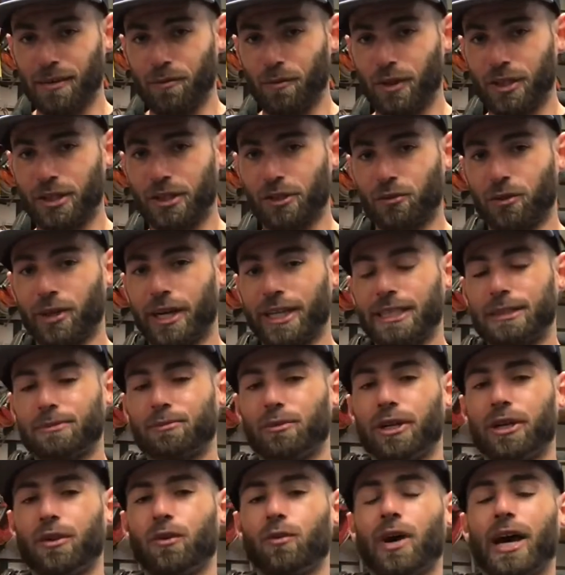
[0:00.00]
With the right
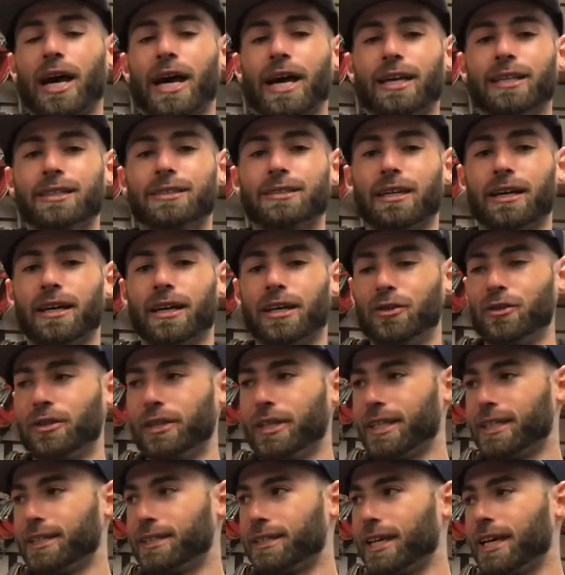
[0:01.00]
spring wax, you
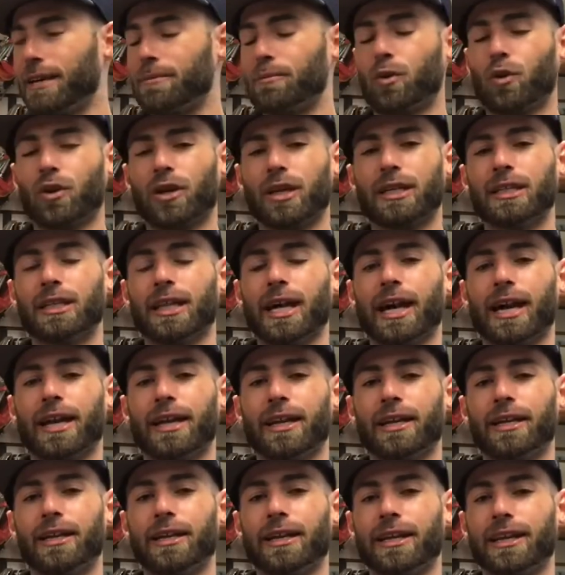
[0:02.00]
can get that board
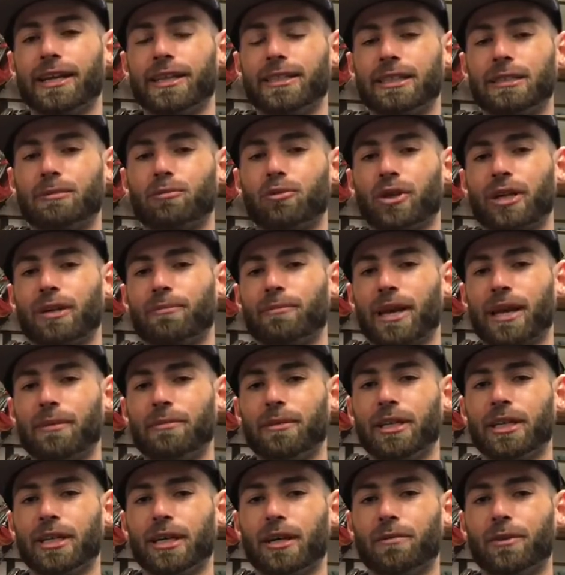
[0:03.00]
gliding, and spring may
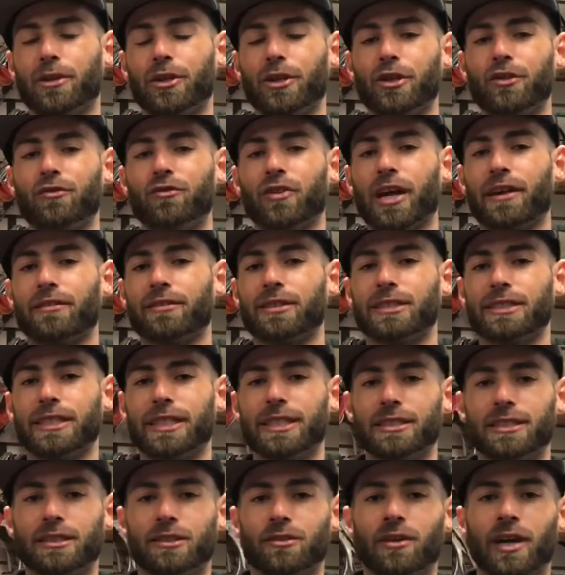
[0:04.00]
become your new favorite
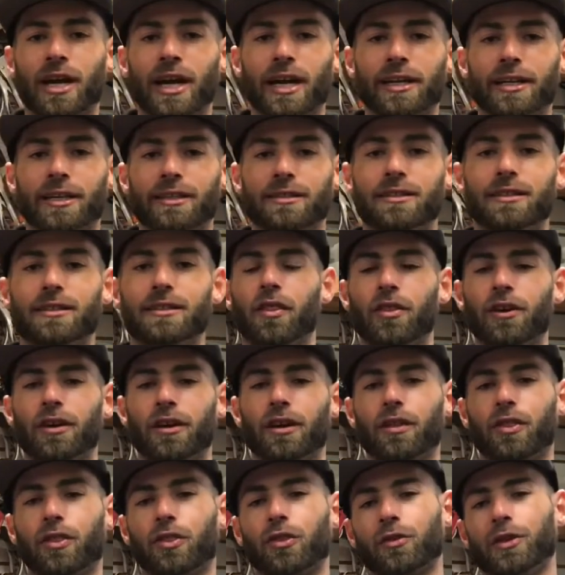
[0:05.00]
season to ride in.
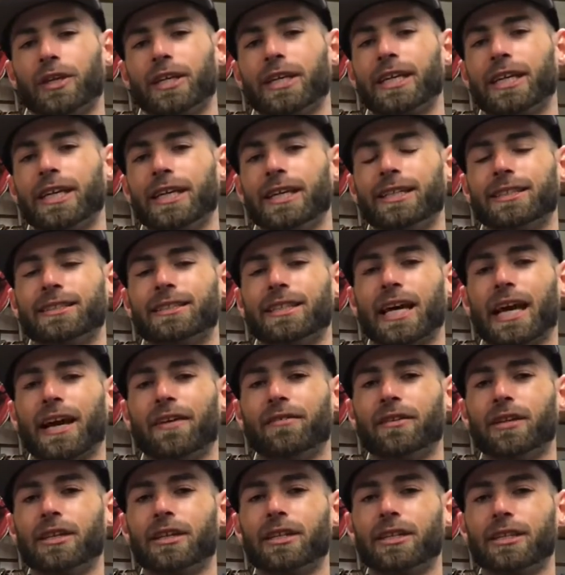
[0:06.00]
There are 3 keys to
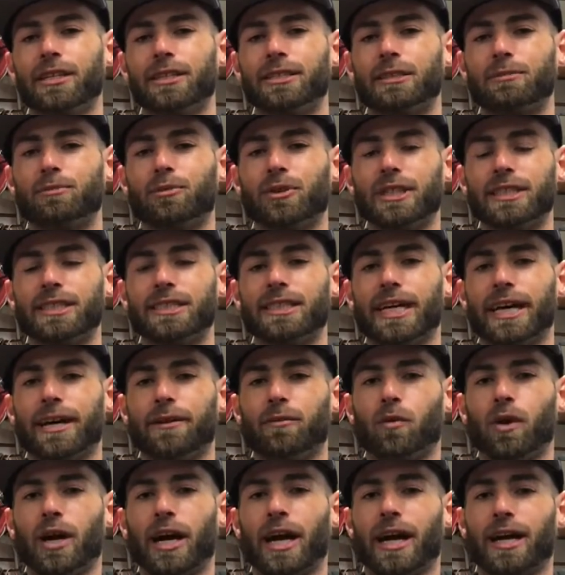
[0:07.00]
having a good
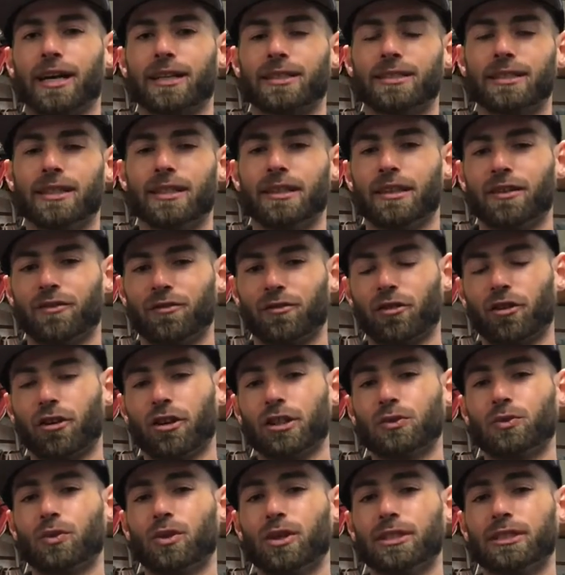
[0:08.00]
springtime wax. The
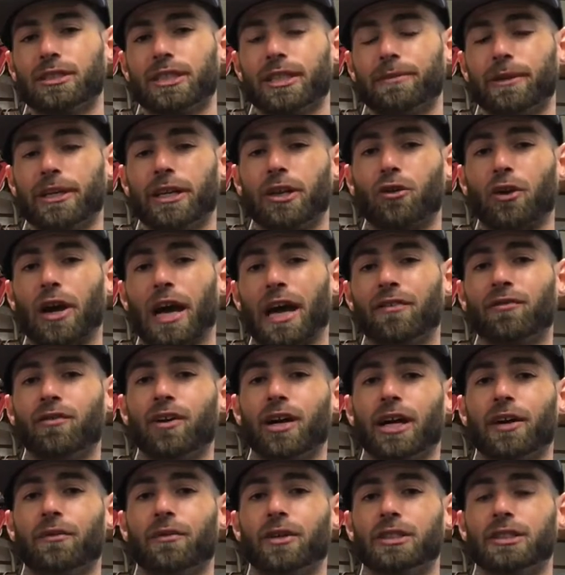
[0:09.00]
first one's going to be
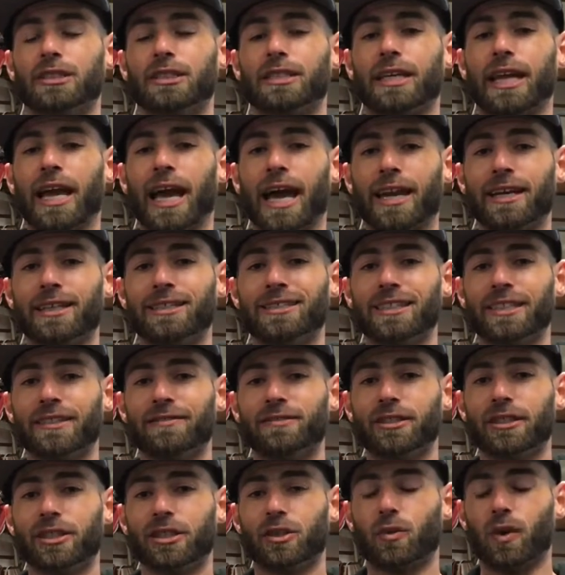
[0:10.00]
graphite, which is an
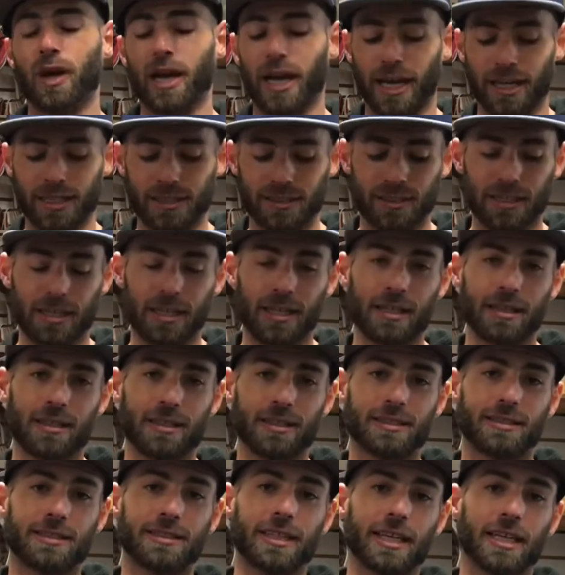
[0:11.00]
additive to your wax.
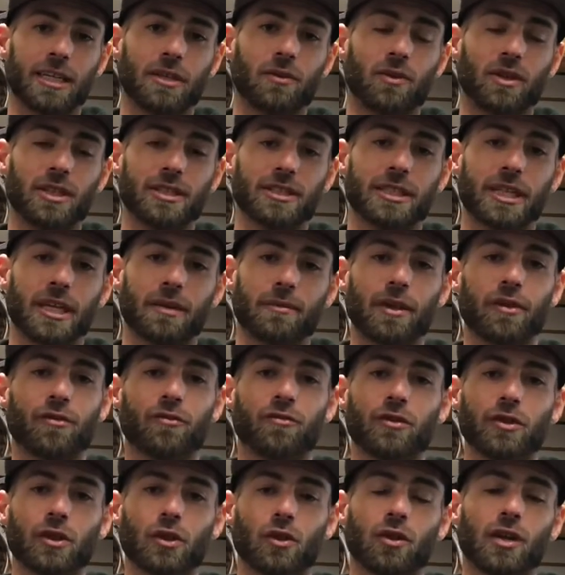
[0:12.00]
The second one's going to be
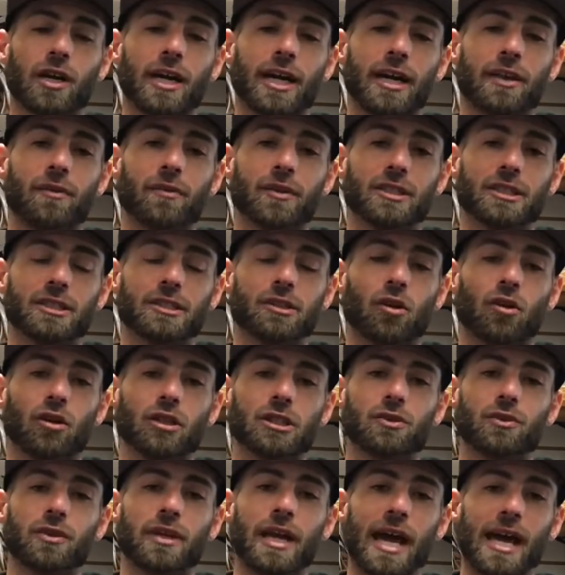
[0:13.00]
fluoride, which is
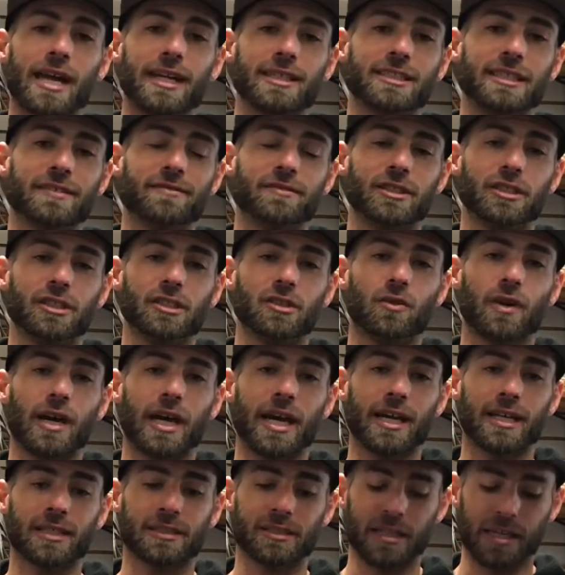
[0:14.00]
also an additive to your
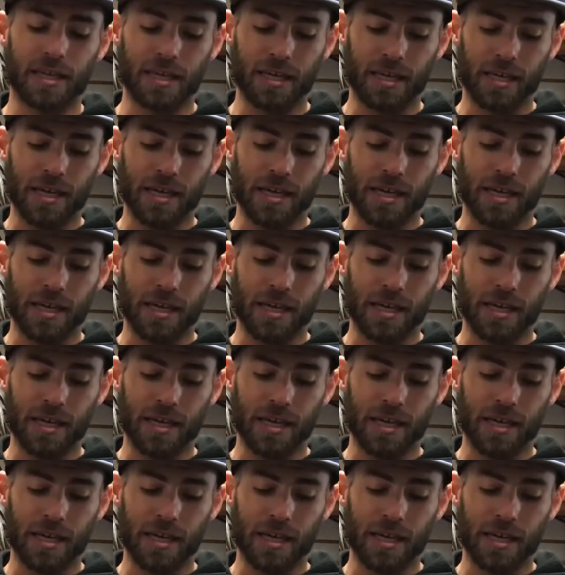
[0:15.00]
wax.